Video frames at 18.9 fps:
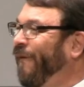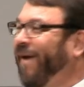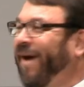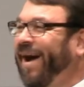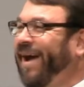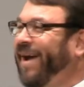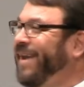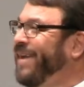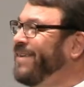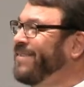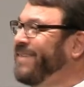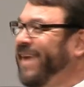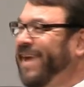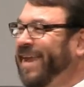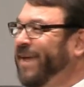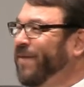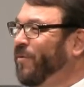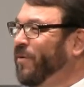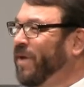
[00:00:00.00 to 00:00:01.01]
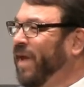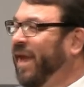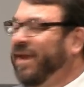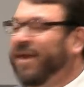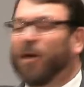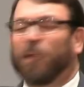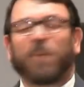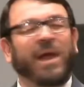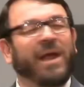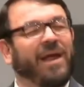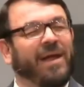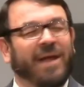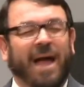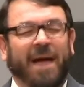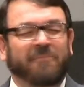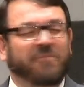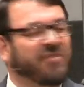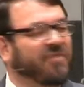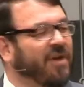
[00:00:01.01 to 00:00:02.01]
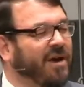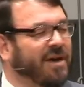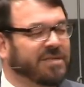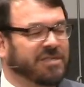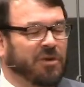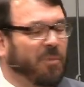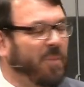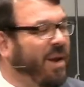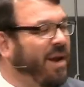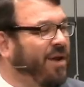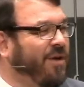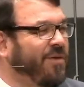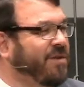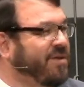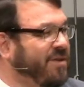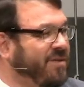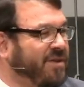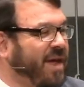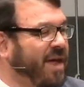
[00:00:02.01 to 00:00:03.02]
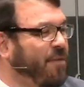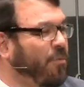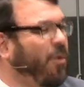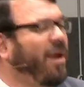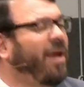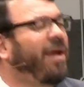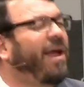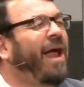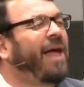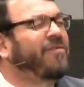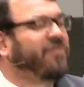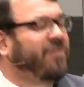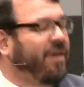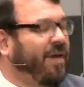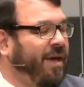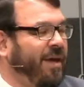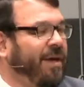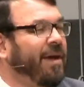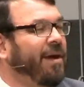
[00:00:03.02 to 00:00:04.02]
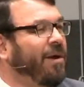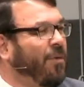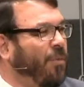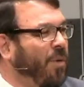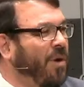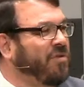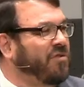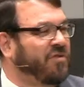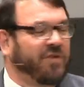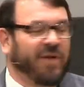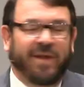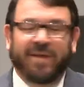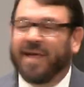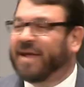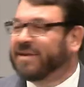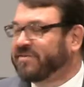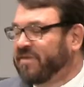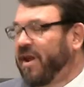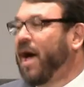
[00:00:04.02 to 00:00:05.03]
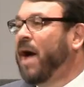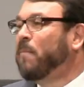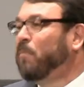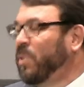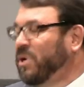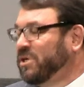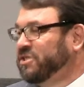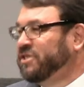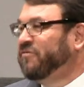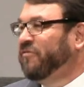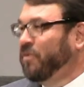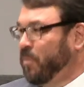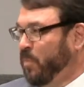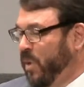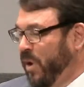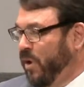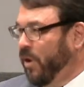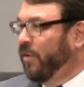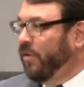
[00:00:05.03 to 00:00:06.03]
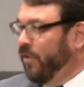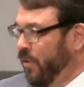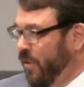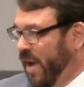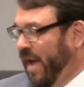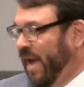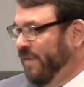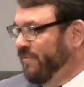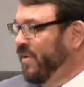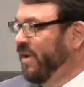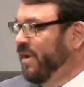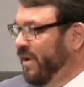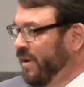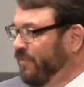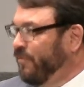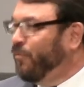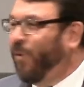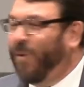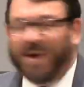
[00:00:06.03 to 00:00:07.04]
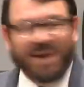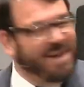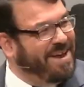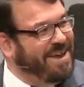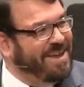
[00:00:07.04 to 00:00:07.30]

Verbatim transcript: Why does anyone, and nobody, I'm serious, nobody criticized. Well, I say, one said that's not much of a beard you have. One